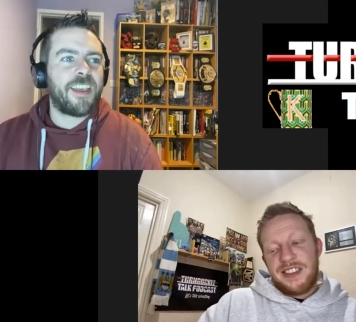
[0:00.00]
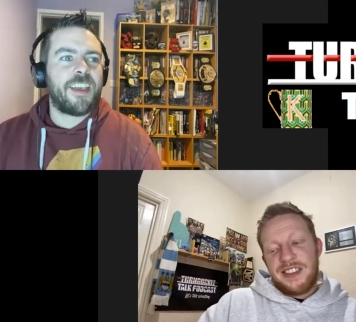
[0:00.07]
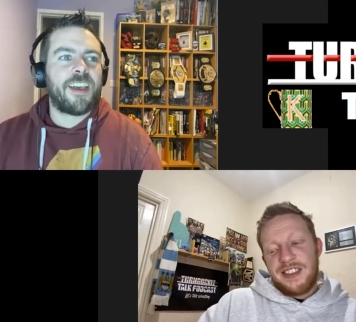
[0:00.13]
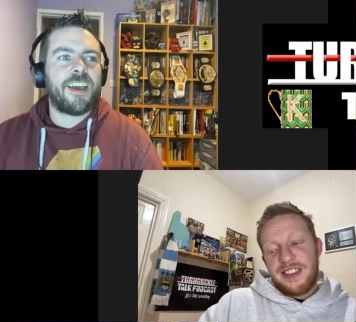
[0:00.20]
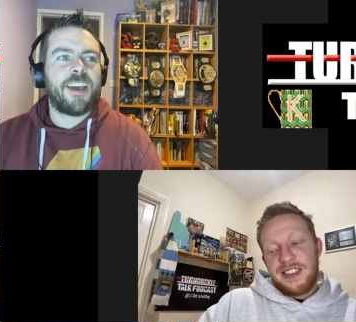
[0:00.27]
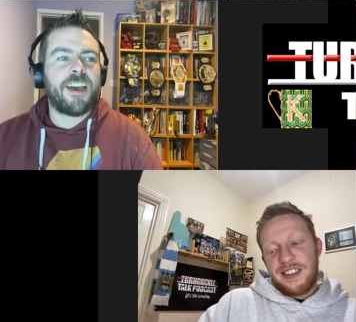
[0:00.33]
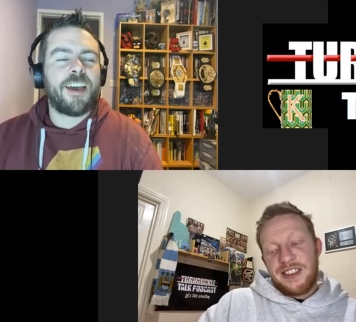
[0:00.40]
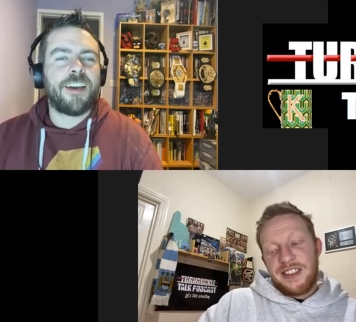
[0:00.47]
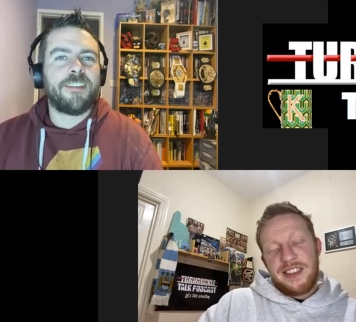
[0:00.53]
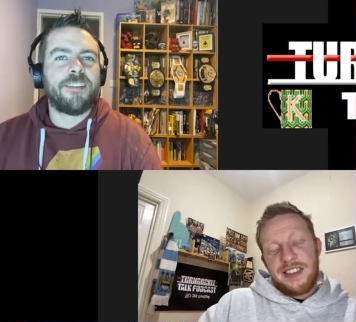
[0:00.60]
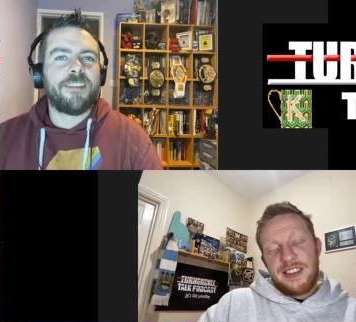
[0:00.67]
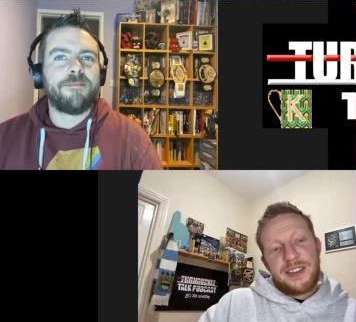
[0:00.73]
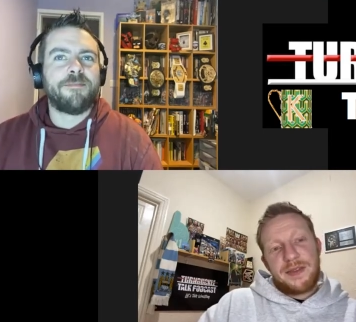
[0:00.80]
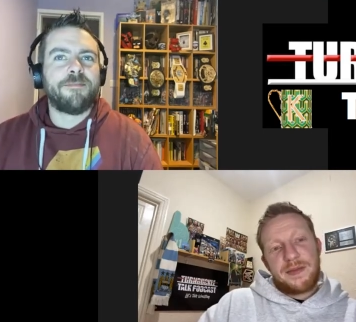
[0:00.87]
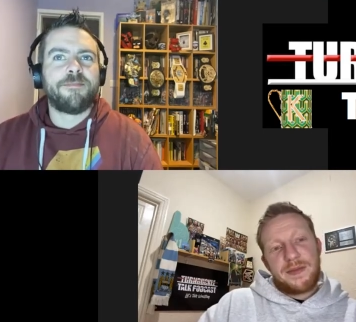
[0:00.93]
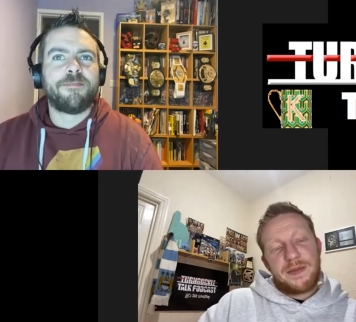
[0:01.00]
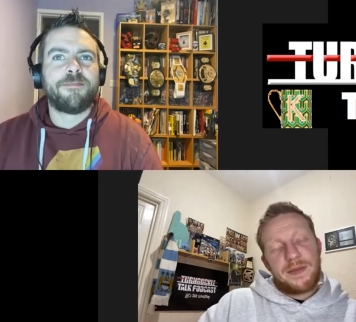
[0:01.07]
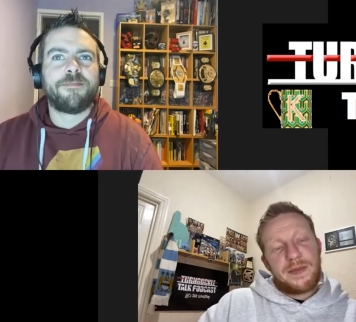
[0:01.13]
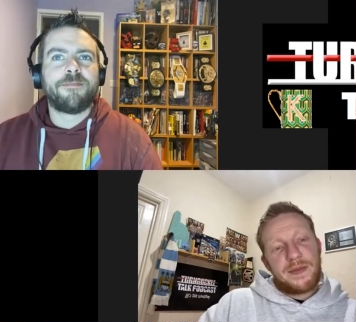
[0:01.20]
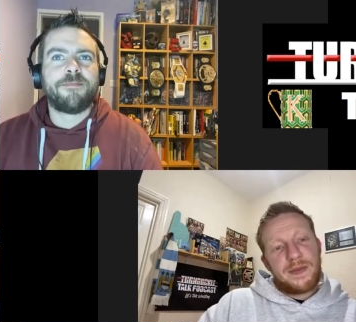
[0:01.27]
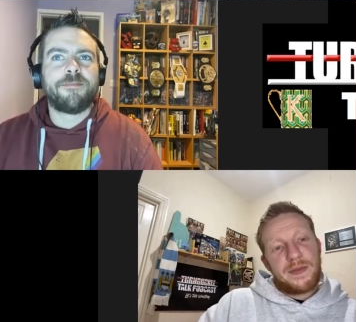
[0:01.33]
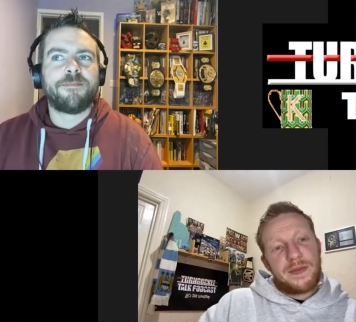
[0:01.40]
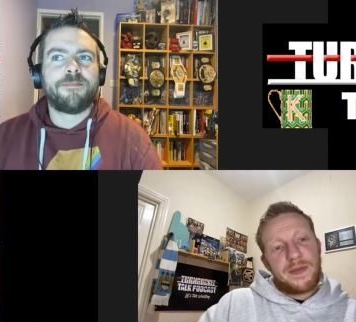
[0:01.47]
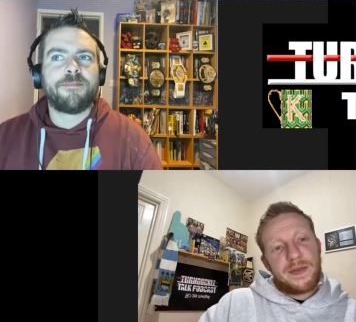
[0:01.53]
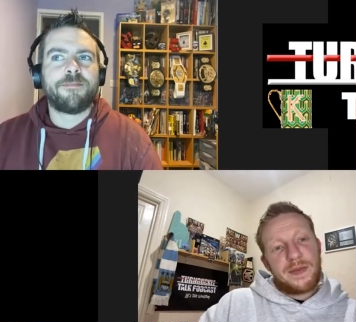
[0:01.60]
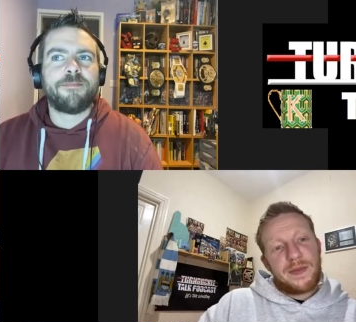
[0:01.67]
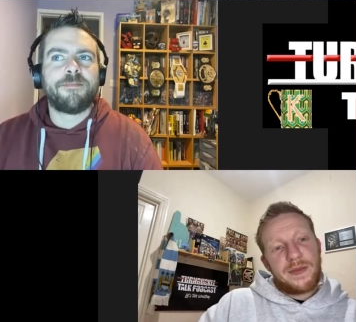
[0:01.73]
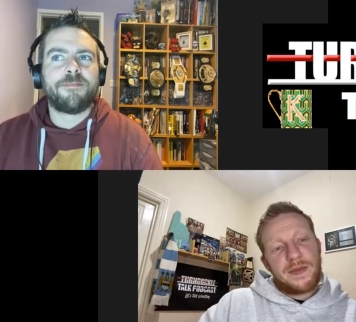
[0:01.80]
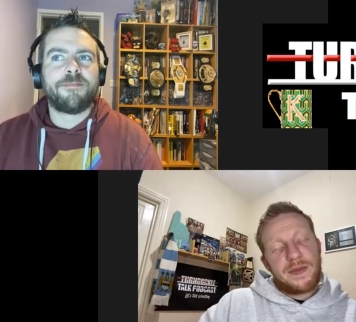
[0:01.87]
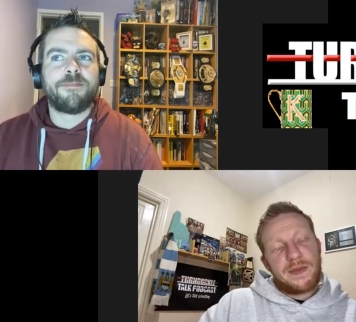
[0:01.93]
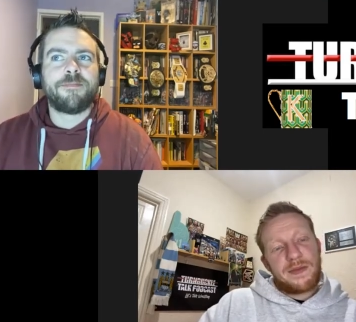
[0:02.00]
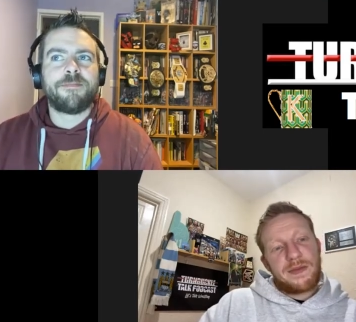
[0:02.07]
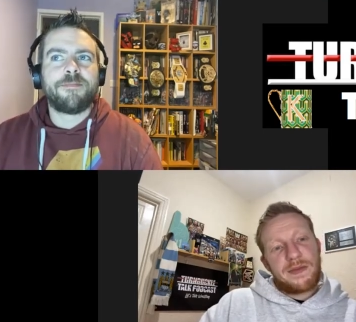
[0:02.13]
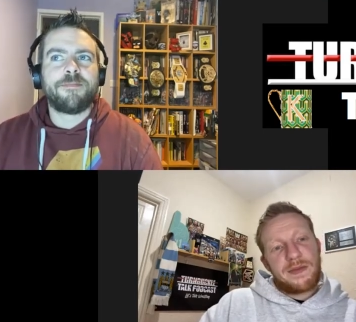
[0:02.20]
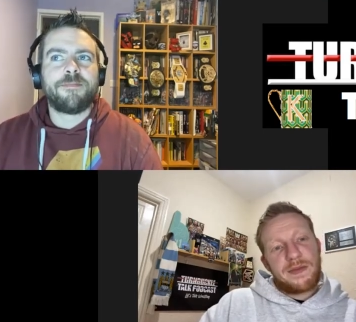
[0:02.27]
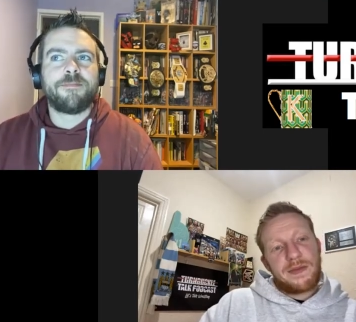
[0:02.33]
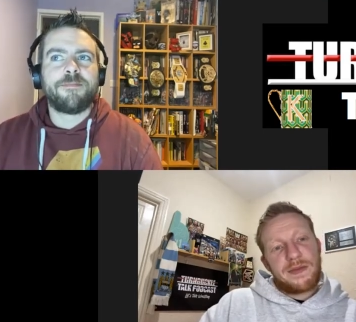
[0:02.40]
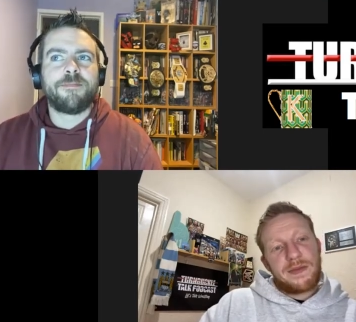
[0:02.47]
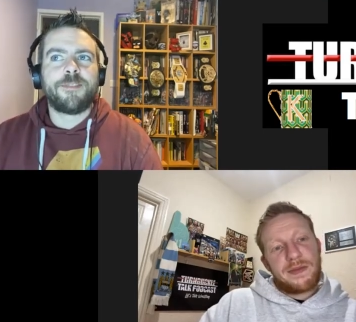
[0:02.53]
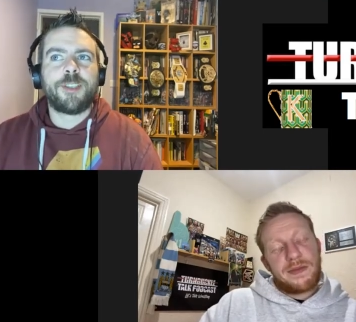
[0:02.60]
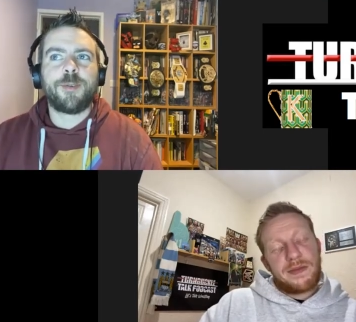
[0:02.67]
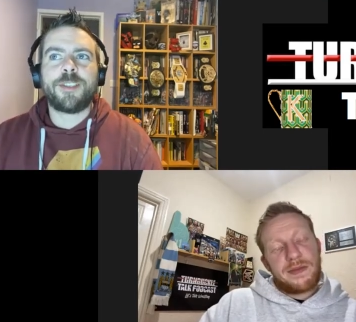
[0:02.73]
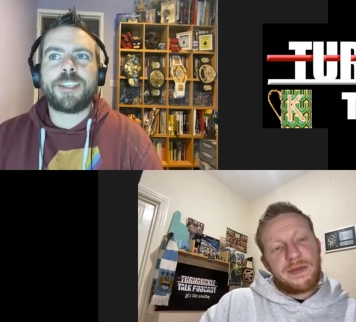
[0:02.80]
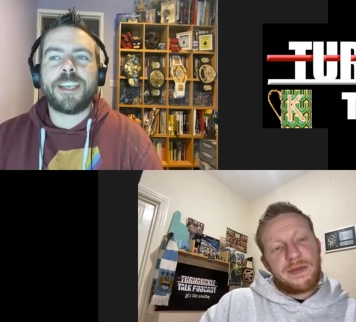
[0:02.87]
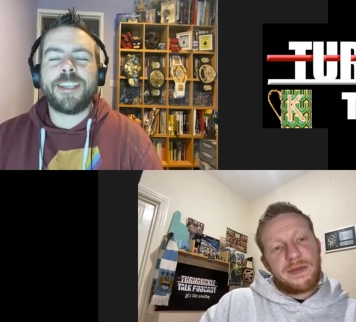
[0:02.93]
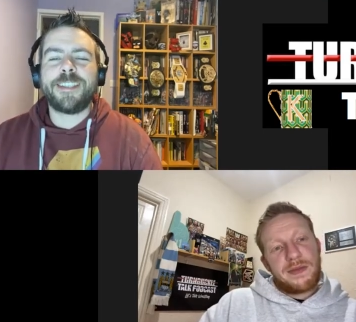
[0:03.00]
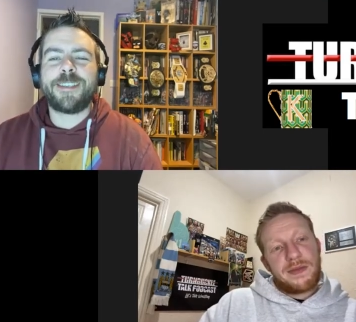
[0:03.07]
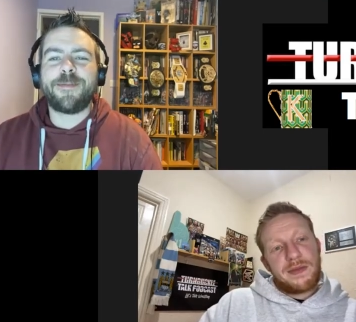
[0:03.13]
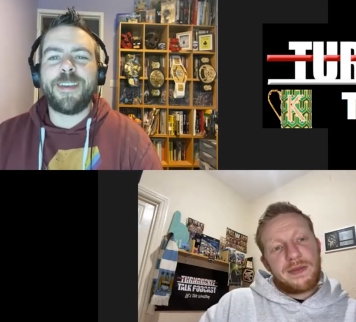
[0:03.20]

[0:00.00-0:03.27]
Speaker 1: um, you were saying to me